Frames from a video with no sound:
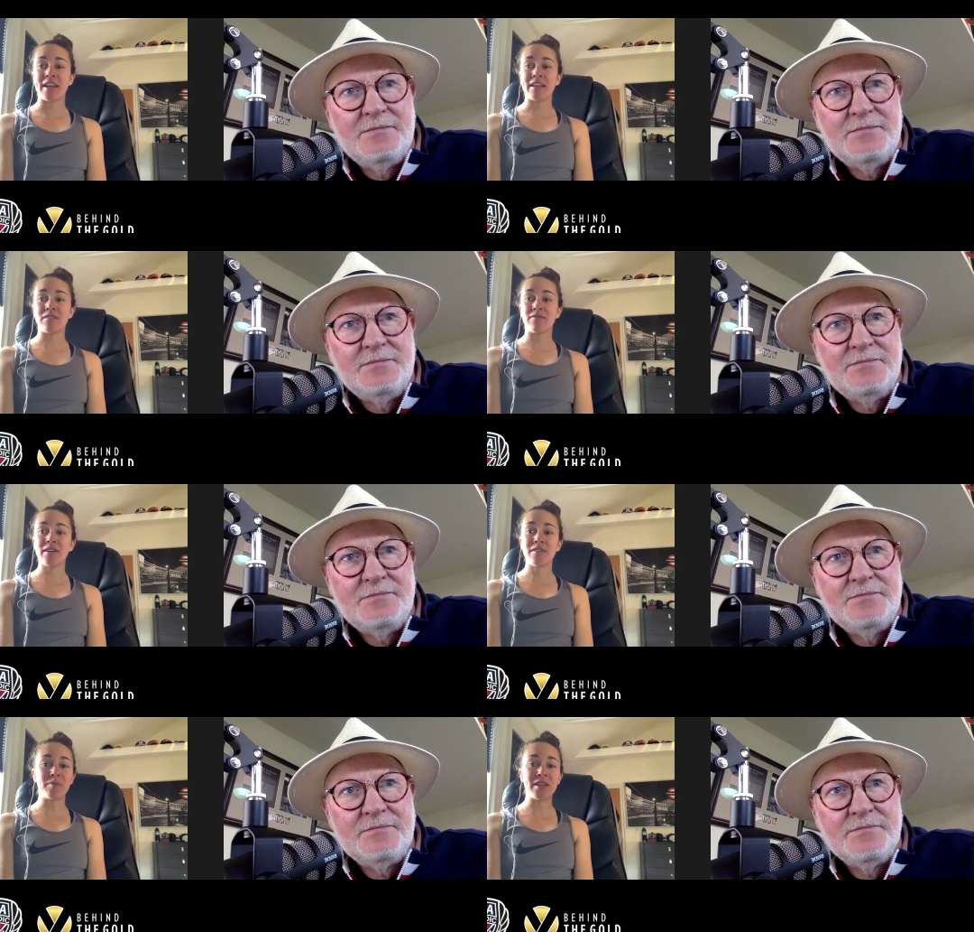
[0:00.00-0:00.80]
Speaker 1: It's
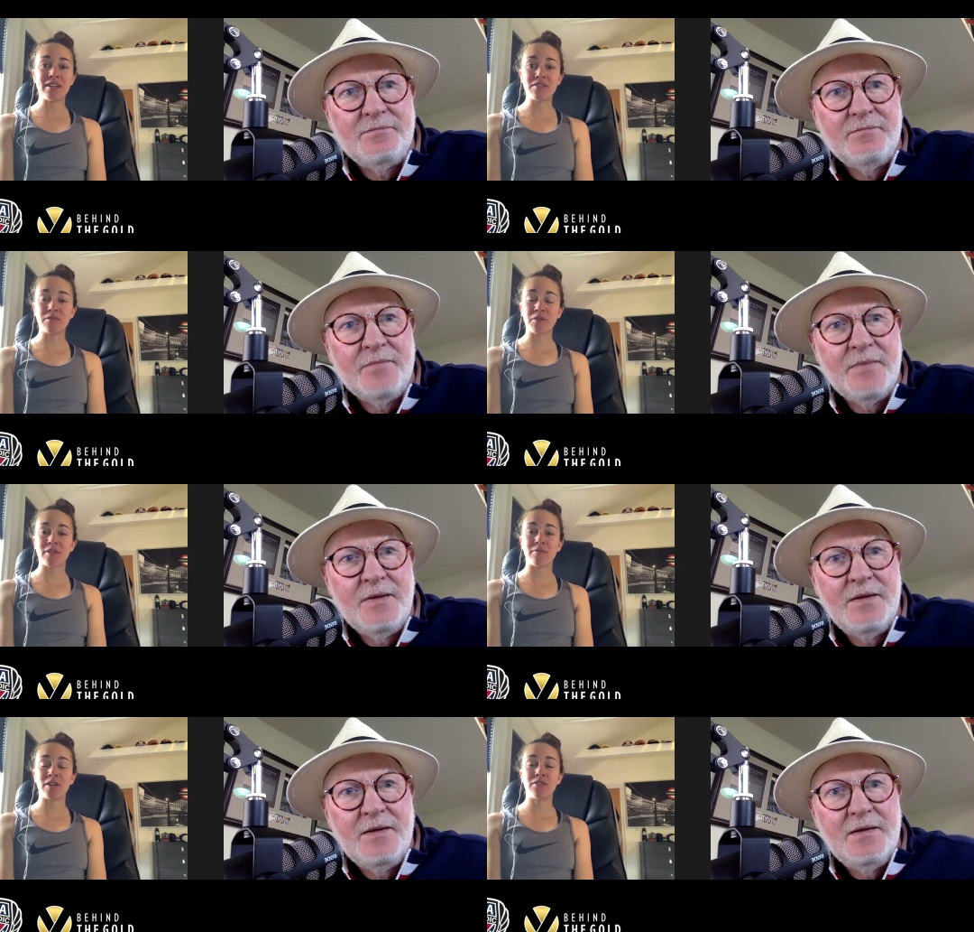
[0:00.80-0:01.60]
very peaceful.
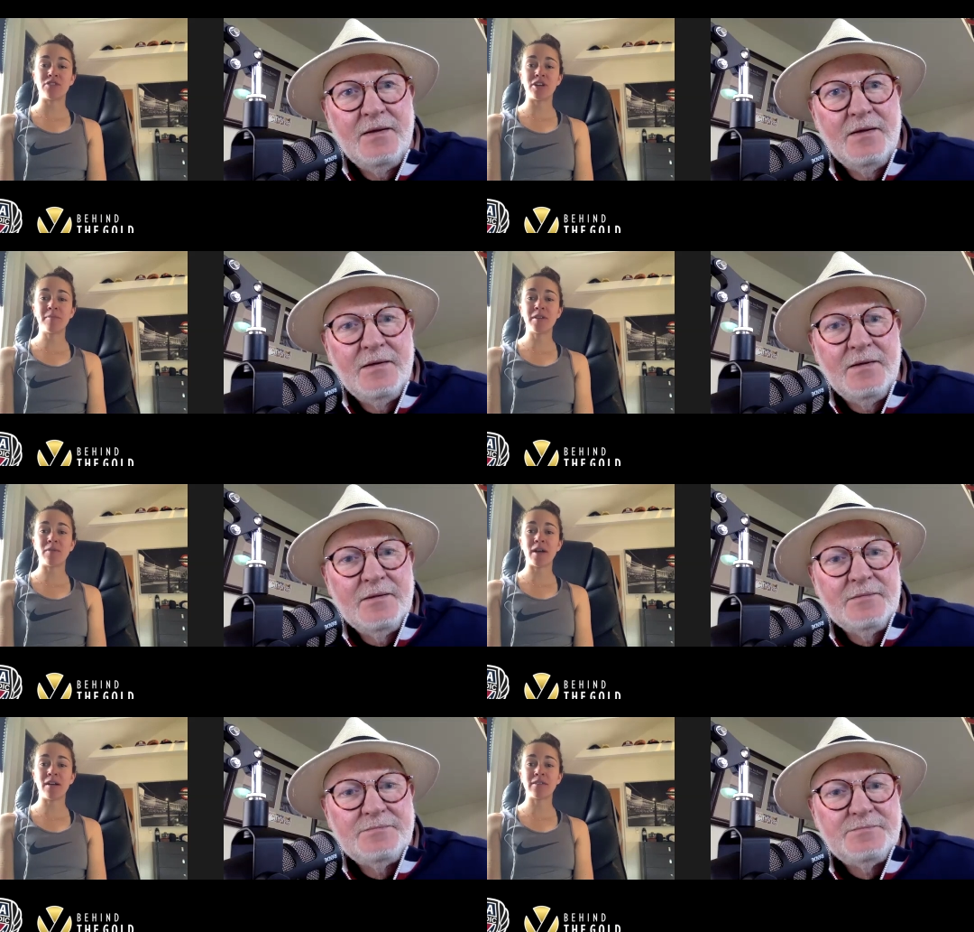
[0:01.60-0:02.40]
And when you're jumping
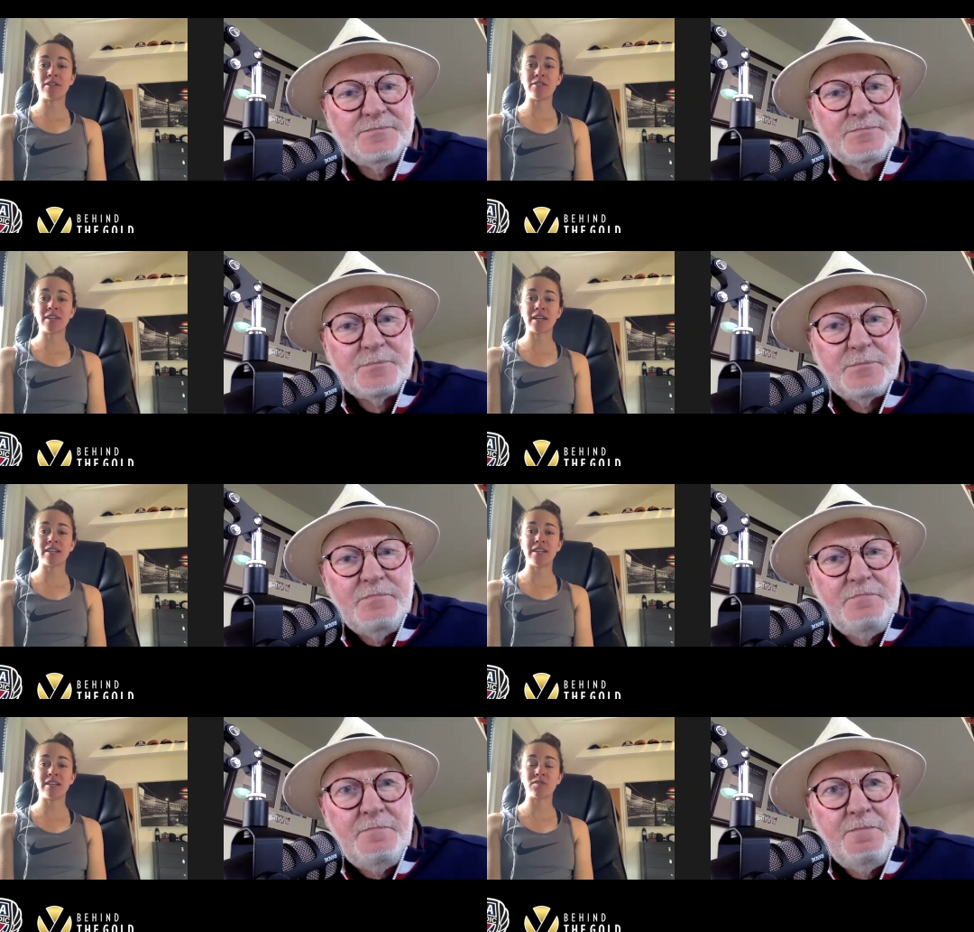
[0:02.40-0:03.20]
well and your
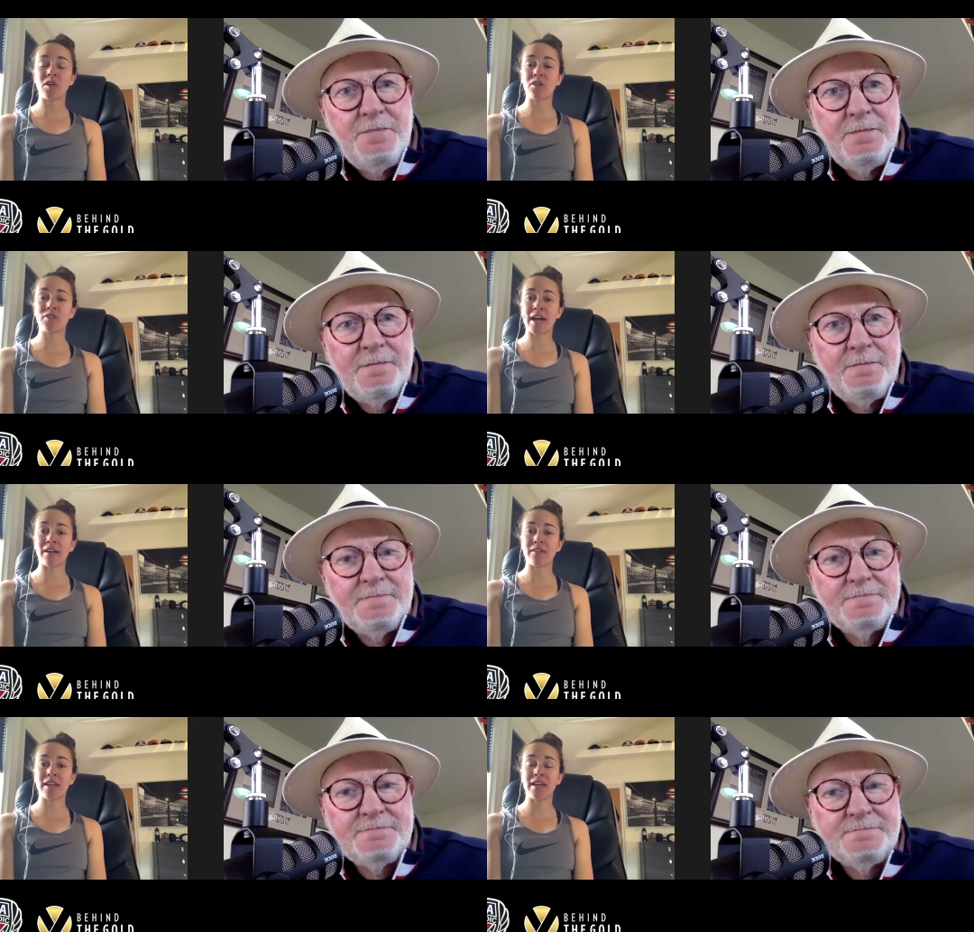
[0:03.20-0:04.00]
technique is all
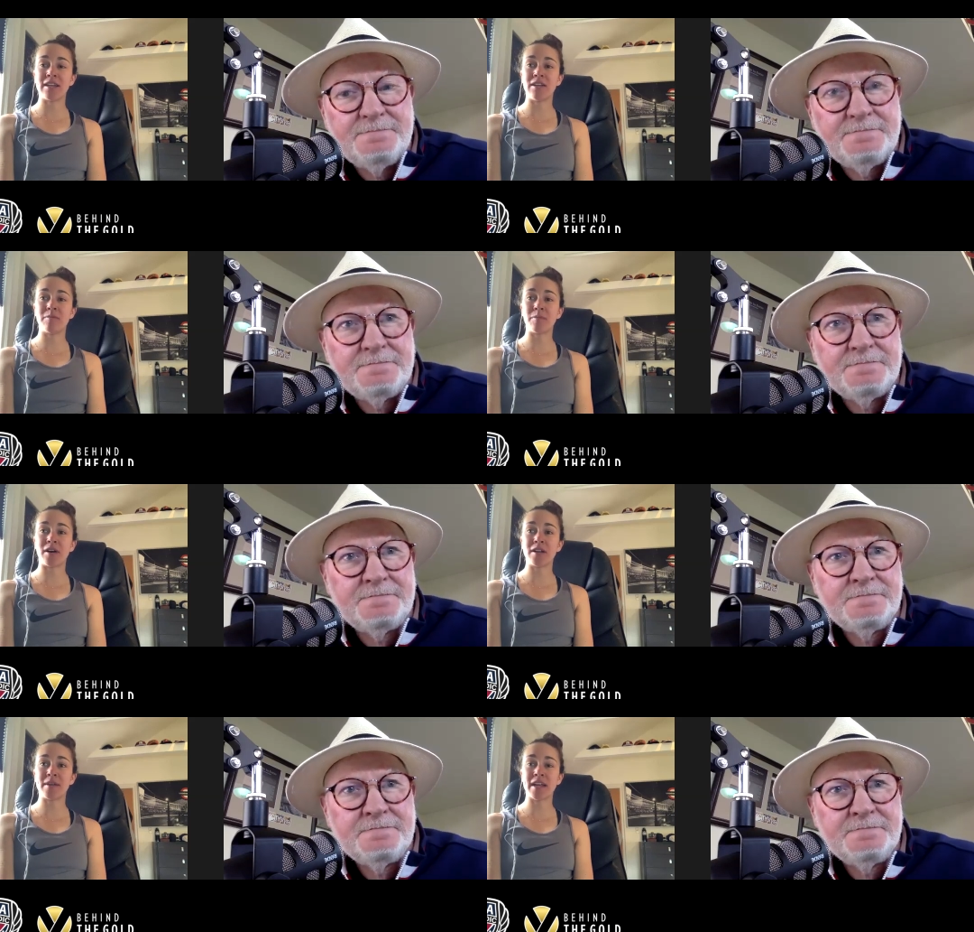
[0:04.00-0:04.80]
dialed in and your
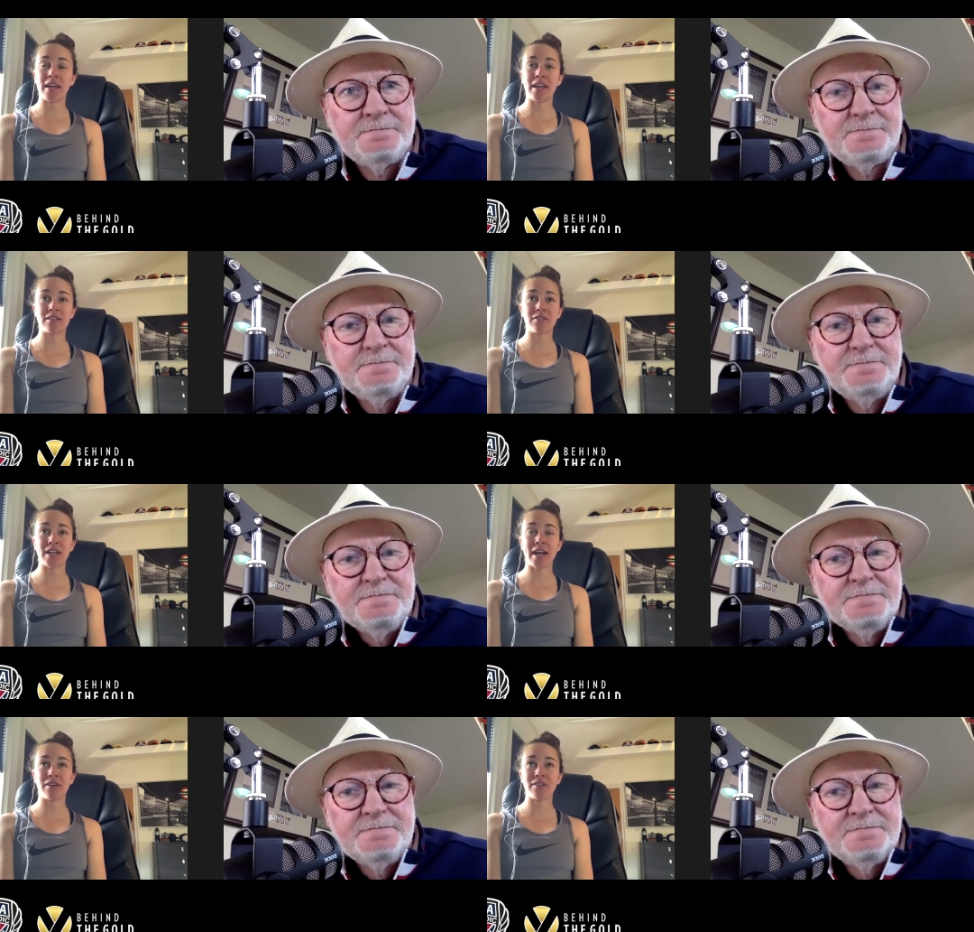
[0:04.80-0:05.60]
body mechanics are
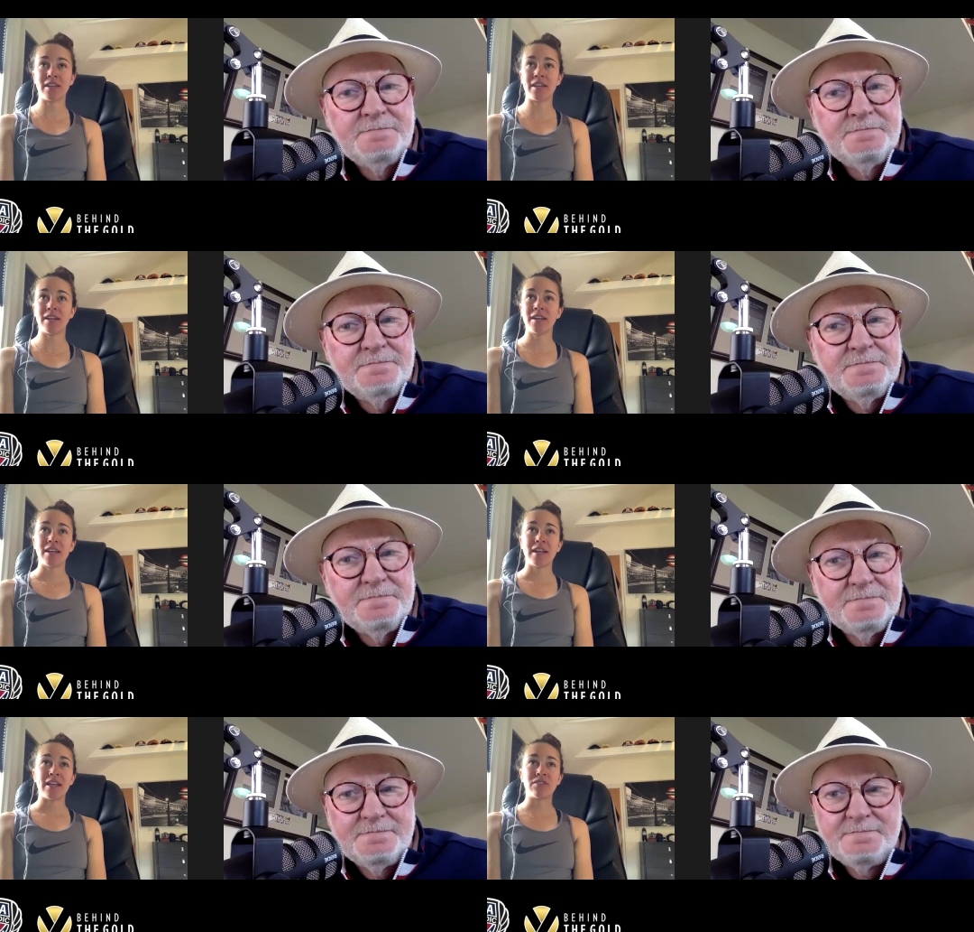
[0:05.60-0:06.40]
dialed in,
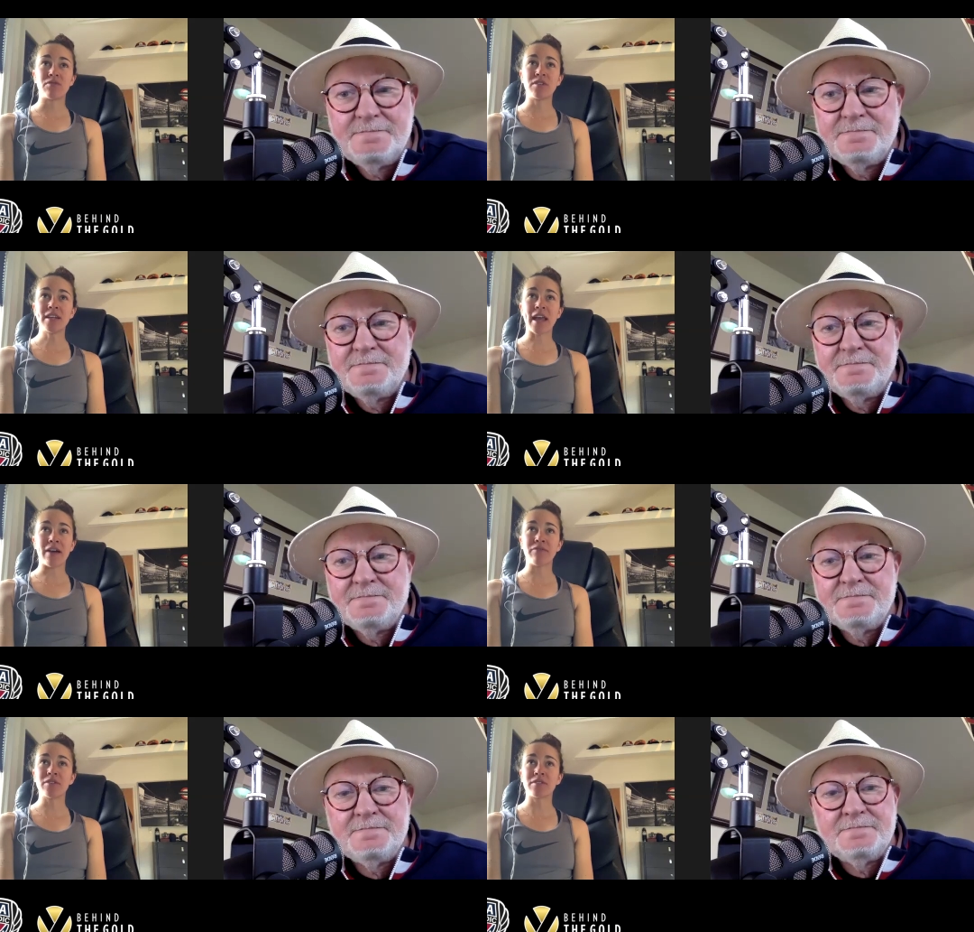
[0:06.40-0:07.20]
it's really
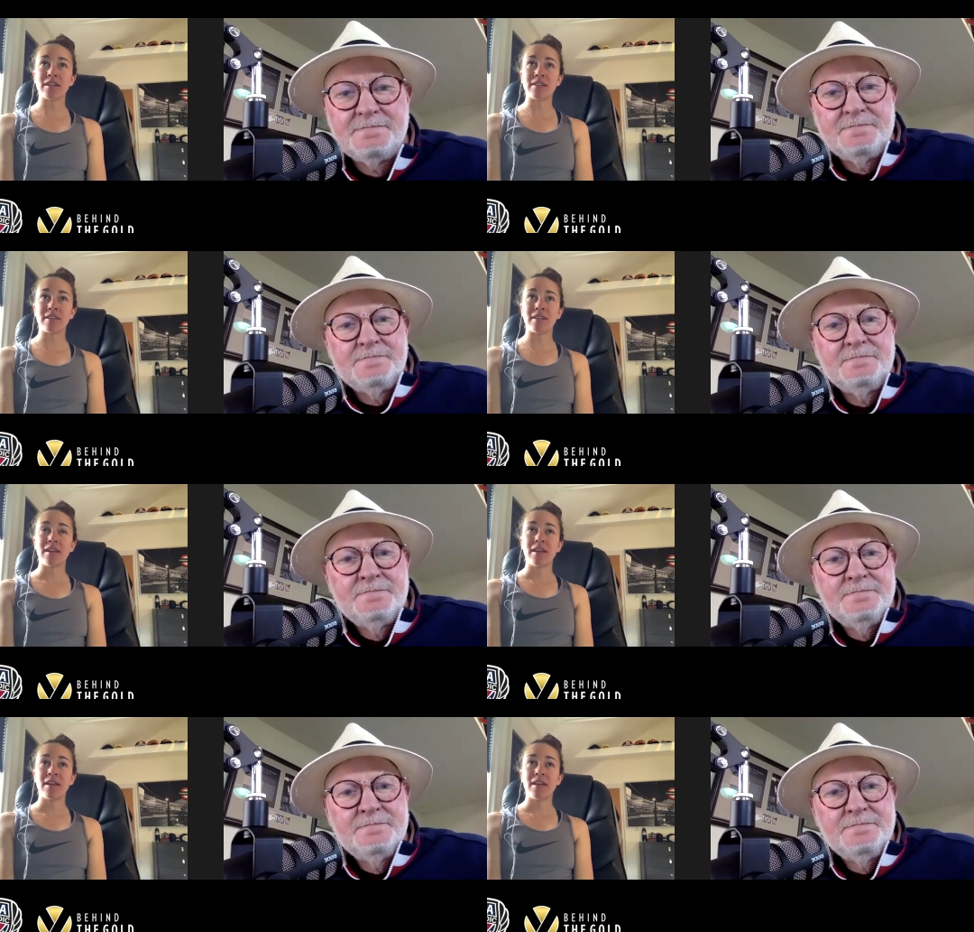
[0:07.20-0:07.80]
effortless. And